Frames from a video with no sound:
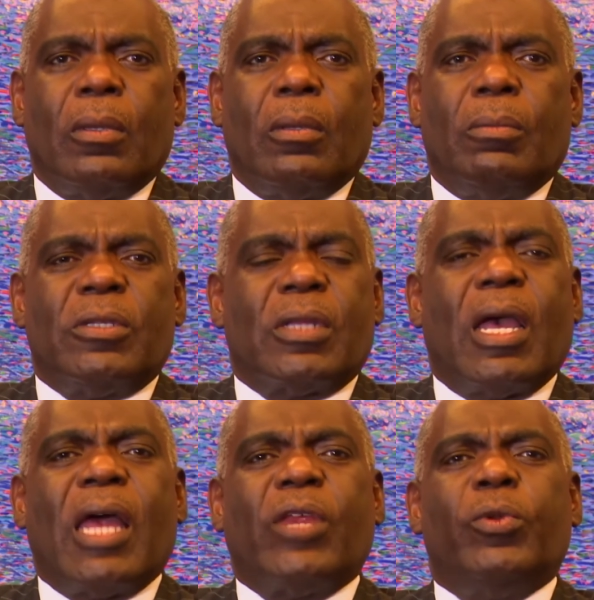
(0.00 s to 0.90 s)
Mr.
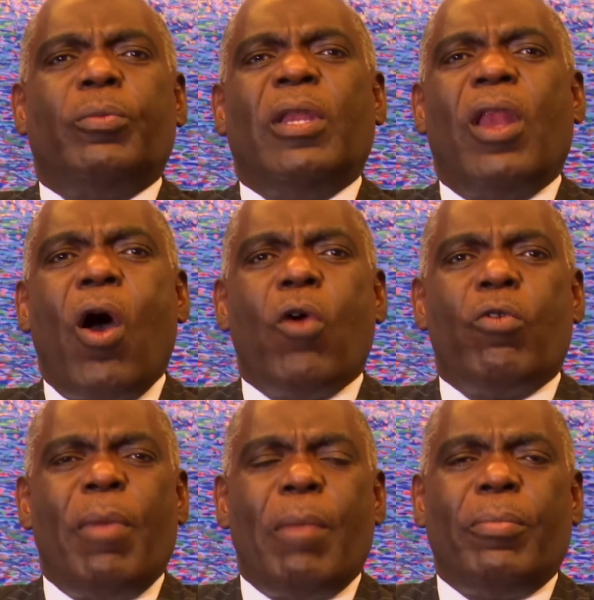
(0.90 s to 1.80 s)
Carter will be long
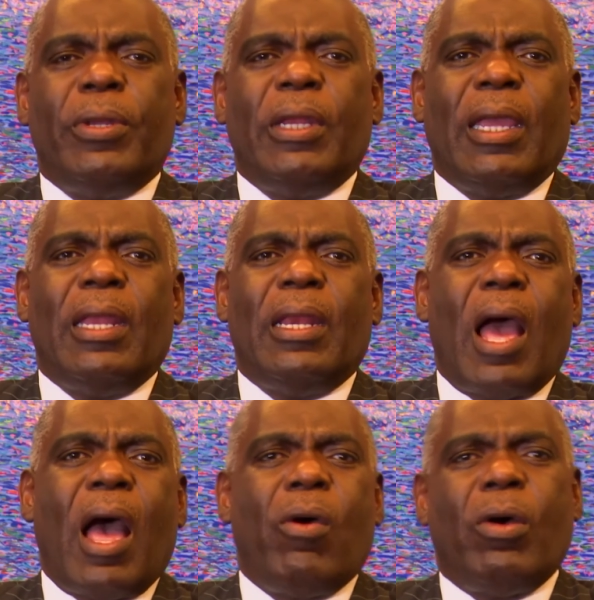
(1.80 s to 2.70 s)
remembered in
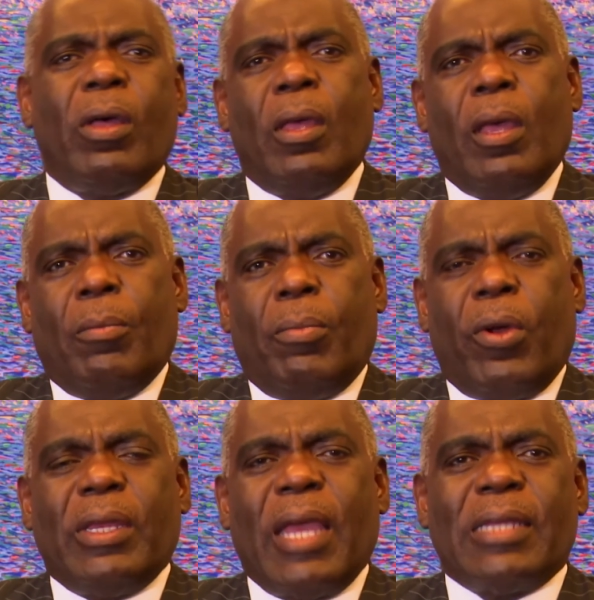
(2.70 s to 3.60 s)
our
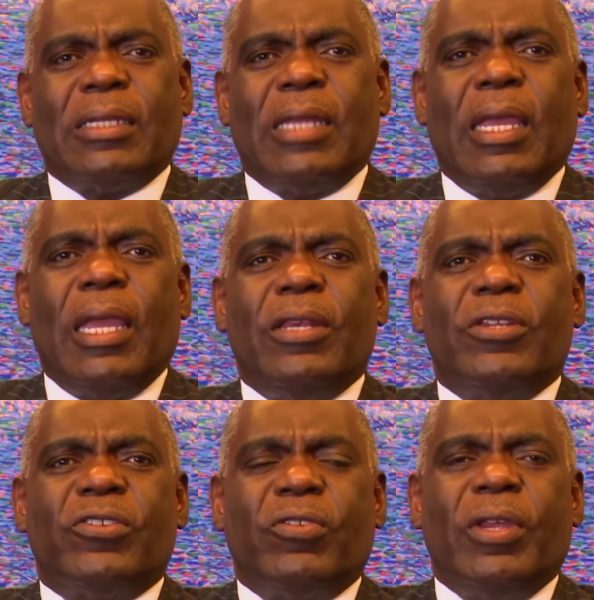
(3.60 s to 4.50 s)
broadcasting
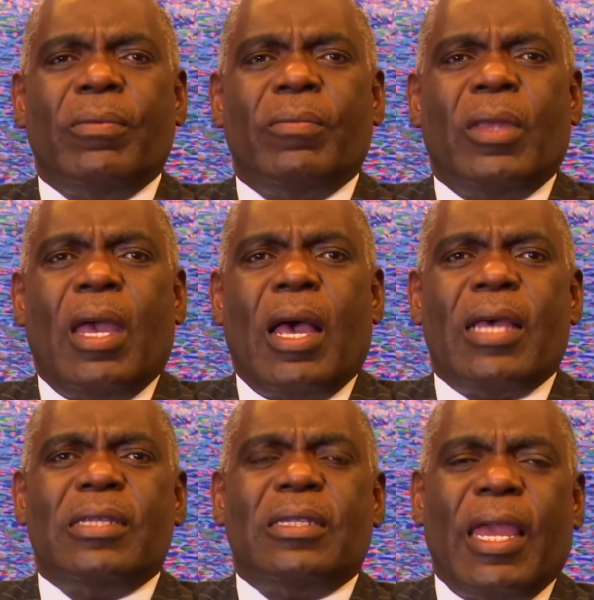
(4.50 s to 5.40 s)
industry
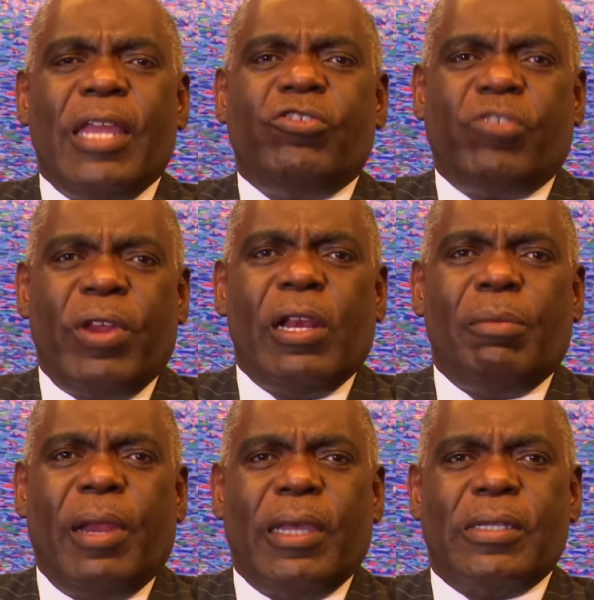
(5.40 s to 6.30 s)
as a
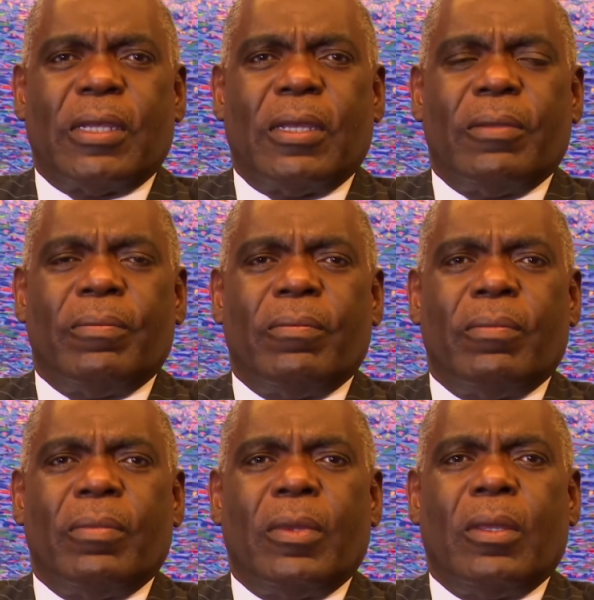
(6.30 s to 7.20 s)
trailblazer.
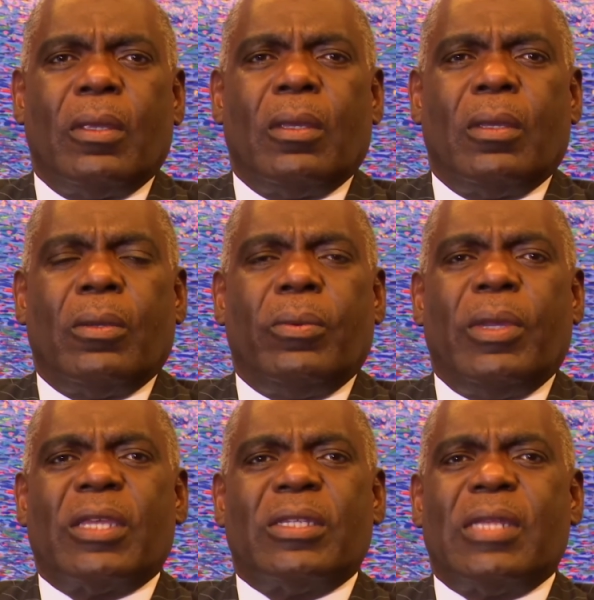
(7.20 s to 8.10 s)
We
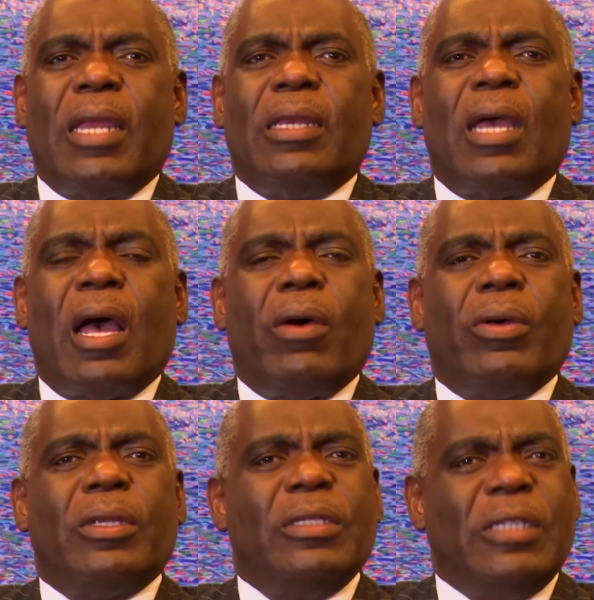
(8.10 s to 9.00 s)
extend
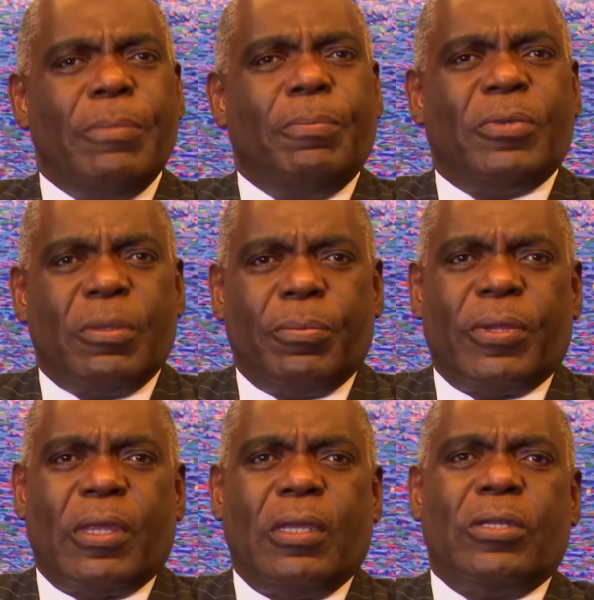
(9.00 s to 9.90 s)
our deep
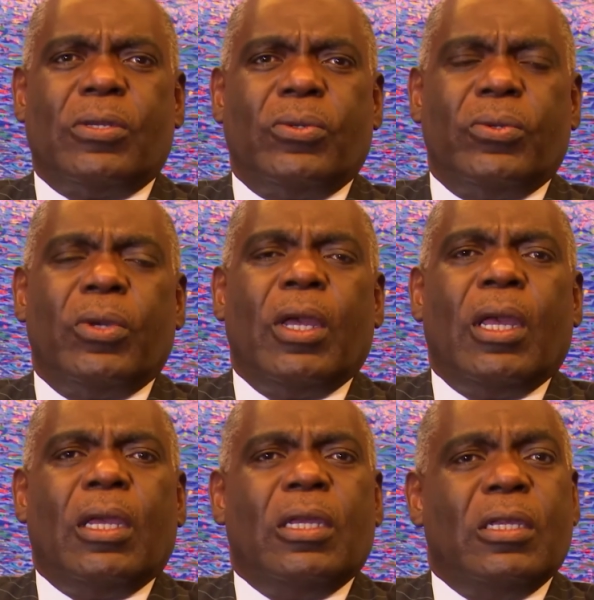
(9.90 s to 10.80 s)
sympathies to
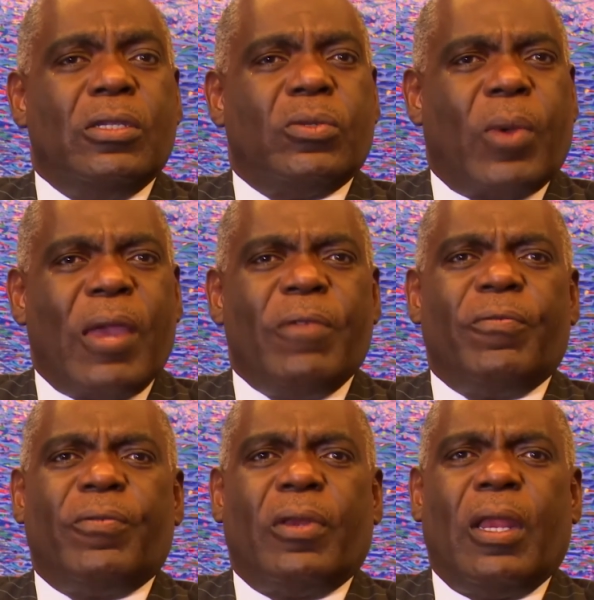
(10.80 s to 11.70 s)
his wife,
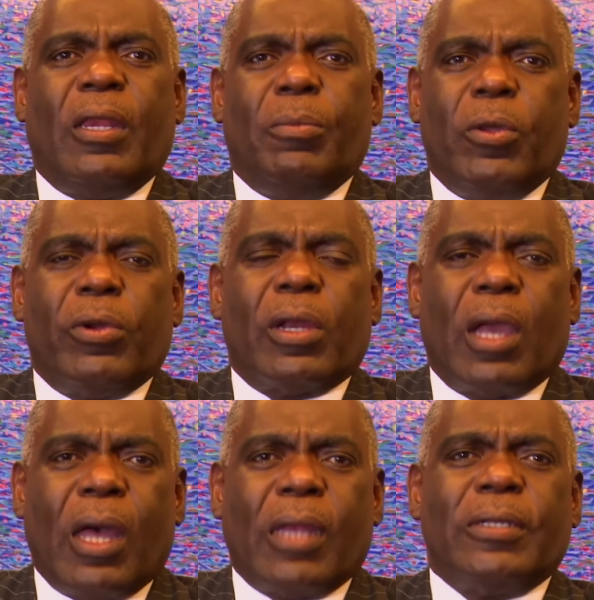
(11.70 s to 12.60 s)
Lady Muriel
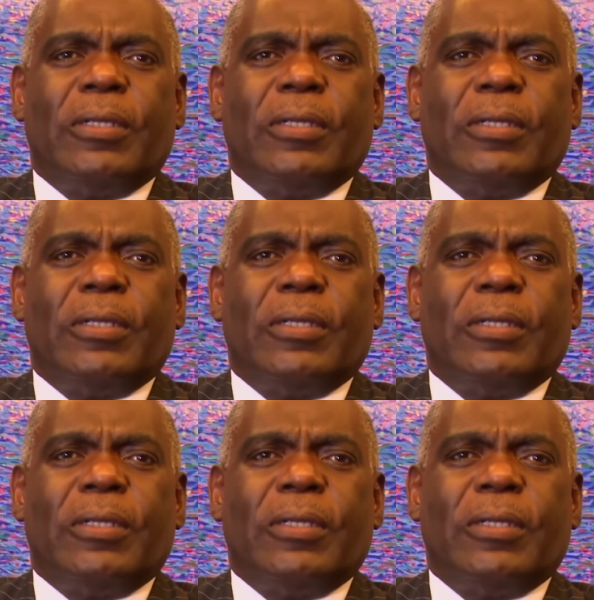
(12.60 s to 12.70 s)
Carter,